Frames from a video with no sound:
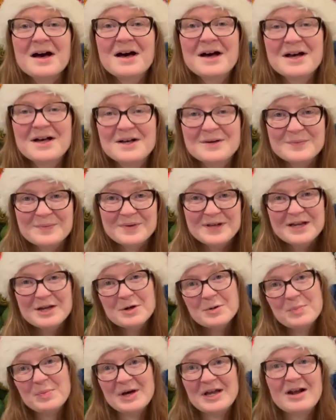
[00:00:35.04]
Um,
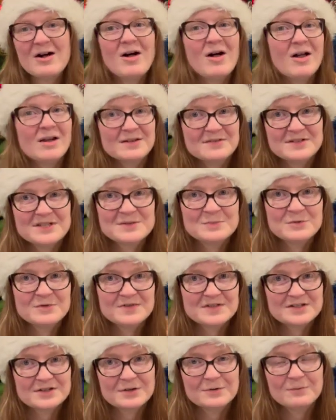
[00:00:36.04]
but all of these
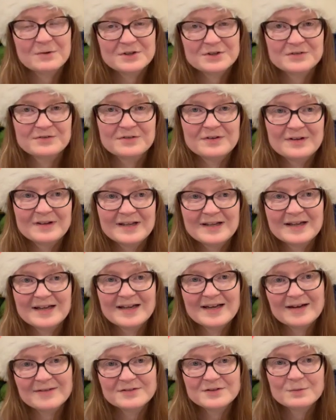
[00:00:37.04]
movies are wonderful and I
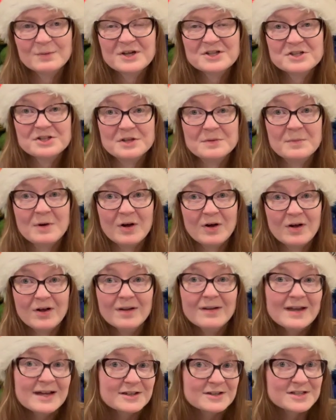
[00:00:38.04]
have to watch them
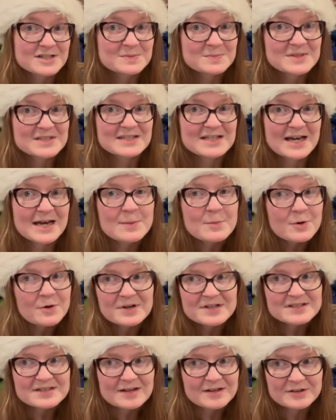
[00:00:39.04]
all at Christmas time or
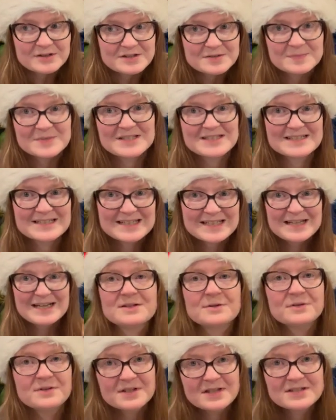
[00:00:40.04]
it's not Christmas.
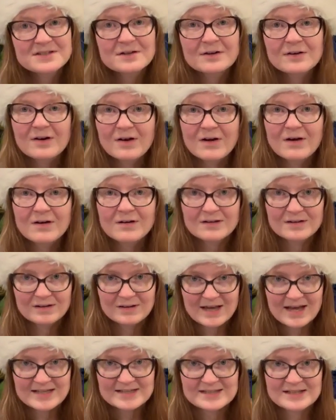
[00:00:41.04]
So these are all
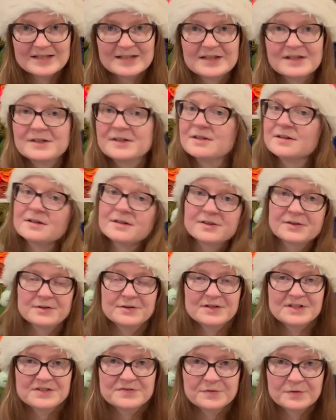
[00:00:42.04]
classic
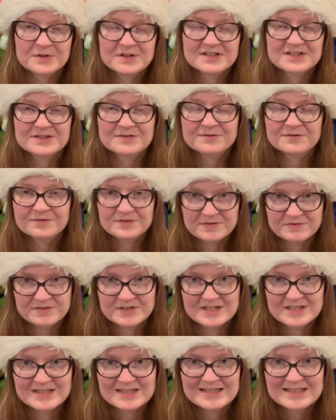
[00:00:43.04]
30s, 40s, and
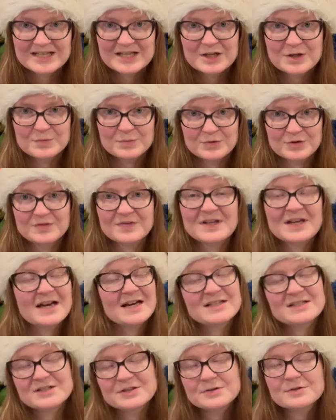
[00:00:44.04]
50s movie.
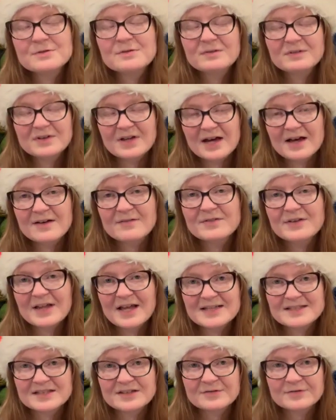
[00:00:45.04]
I do love
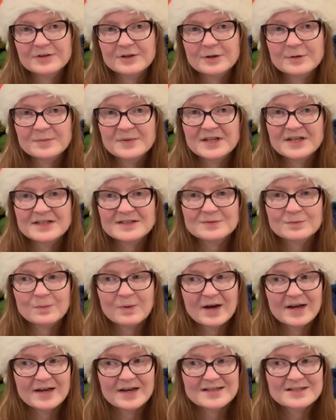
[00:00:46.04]
classic film. It's
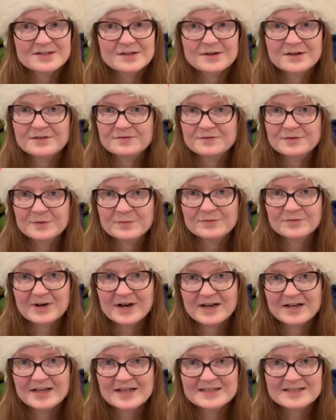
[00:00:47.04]
why I started Film
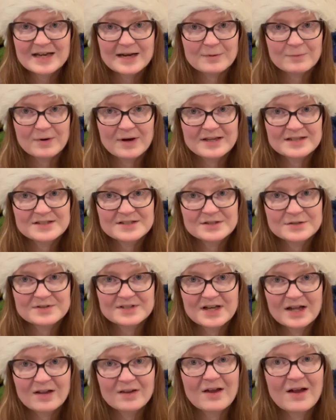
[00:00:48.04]
Fridays. I want to
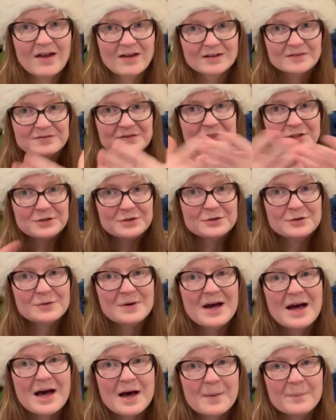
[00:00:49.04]
tell all of
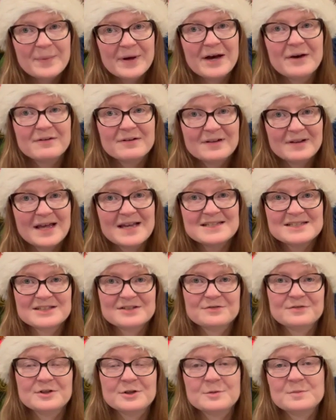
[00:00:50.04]
you about
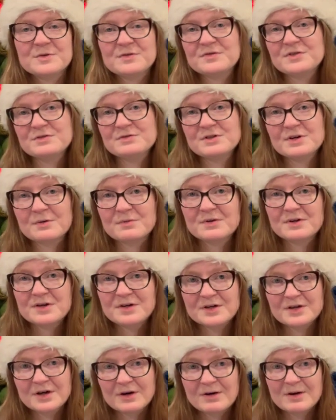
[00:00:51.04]
classic film if you don't
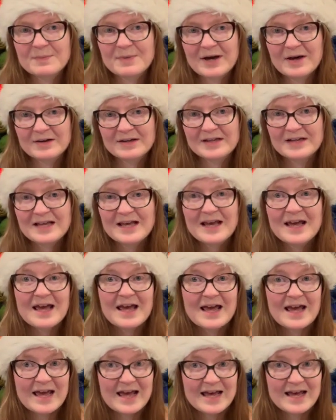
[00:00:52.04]
know about it.
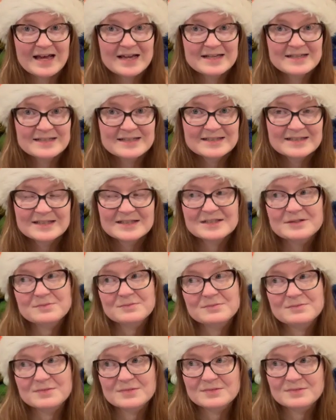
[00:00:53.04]
And
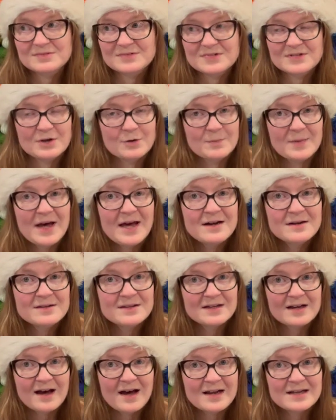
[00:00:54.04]
no matter
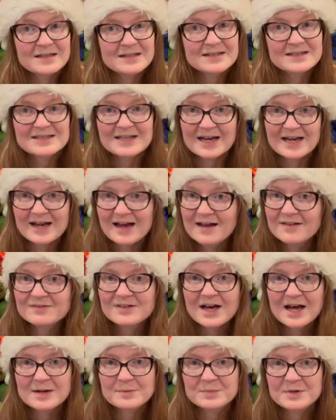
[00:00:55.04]
the audience, I have
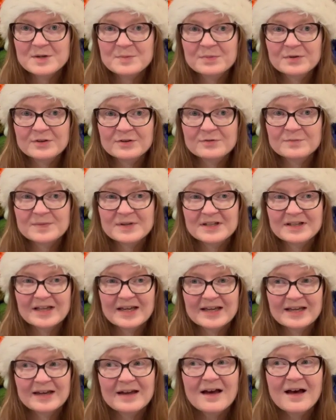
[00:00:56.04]
gotten people who've been
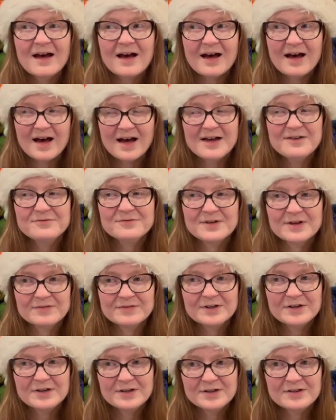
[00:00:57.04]
like, I've
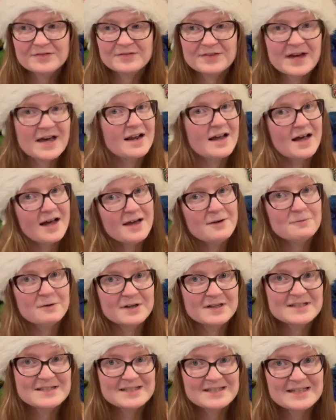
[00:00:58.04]
never heard of that. I
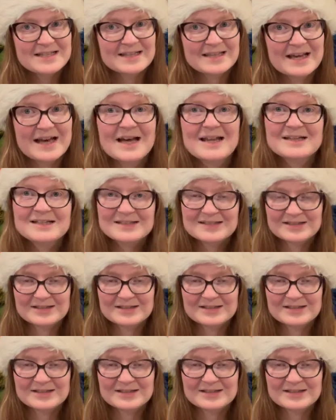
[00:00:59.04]
want to see that.